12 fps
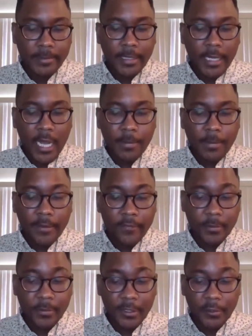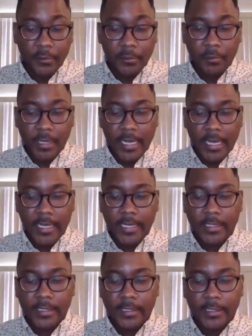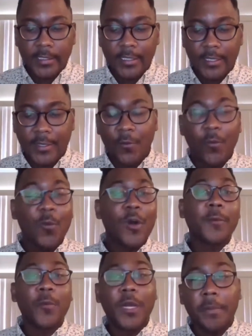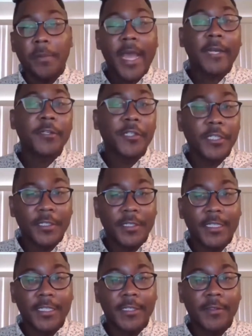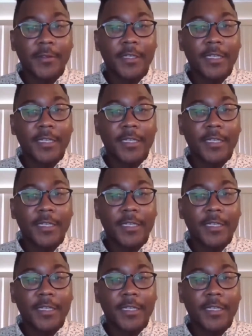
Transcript: coming from you is, one, what matters to the